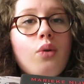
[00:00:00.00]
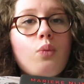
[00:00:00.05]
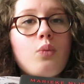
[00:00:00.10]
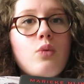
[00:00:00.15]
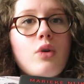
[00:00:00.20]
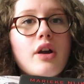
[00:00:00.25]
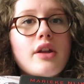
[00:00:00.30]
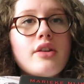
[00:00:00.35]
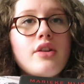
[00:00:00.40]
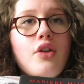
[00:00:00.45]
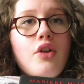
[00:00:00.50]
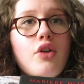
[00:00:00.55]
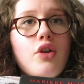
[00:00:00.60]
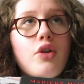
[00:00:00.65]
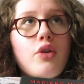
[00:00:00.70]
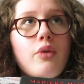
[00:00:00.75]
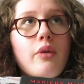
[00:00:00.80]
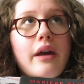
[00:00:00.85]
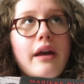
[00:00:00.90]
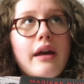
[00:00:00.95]
one
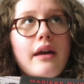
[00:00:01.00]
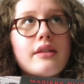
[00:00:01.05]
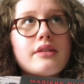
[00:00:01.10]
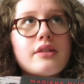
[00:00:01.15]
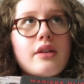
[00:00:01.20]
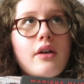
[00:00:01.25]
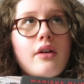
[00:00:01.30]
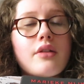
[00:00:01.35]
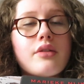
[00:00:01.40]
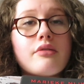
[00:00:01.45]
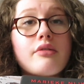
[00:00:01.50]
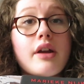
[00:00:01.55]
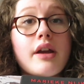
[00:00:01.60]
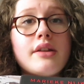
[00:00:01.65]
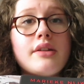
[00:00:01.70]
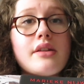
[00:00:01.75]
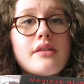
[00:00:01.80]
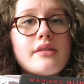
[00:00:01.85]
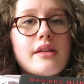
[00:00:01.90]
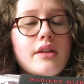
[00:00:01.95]
who has
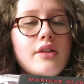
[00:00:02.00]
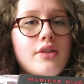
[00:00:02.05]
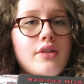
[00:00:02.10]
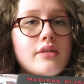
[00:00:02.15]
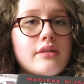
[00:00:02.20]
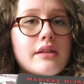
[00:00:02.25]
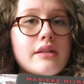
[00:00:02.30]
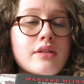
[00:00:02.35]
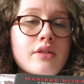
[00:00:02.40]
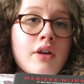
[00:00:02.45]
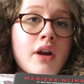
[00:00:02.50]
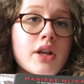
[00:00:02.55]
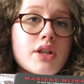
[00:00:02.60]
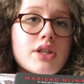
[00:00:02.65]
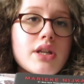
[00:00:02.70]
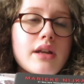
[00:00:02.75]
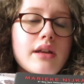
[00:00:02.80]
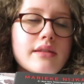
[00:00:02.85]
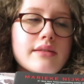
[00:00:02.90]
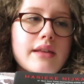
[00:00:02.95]
arthritis and uses
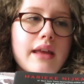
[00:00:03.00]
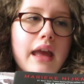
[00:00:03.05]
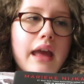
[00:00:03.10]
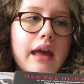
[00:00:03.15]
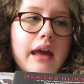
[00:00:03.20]
crutches,